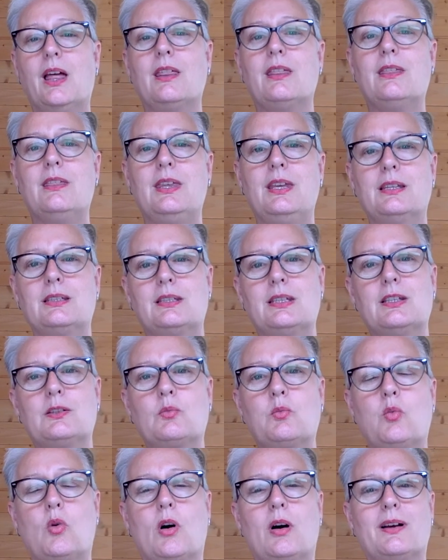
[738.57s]
this is
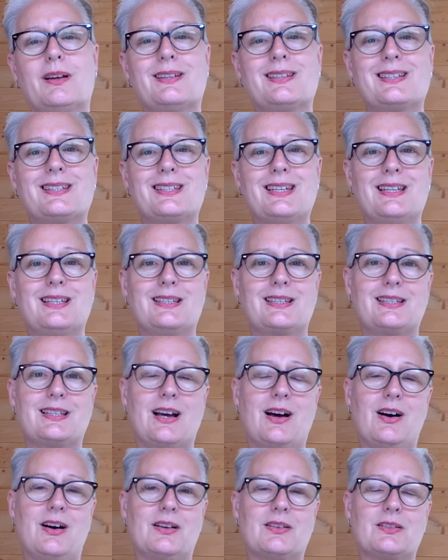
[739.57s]
what assists
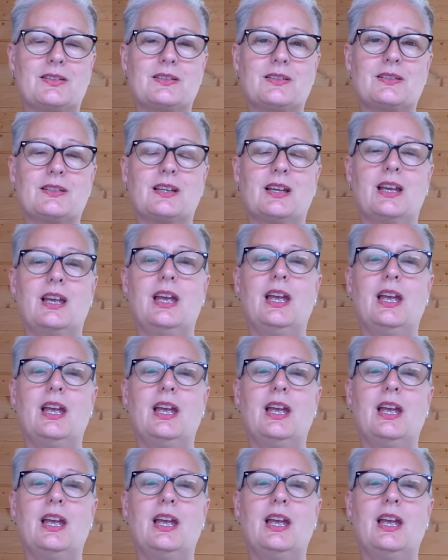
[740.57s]
us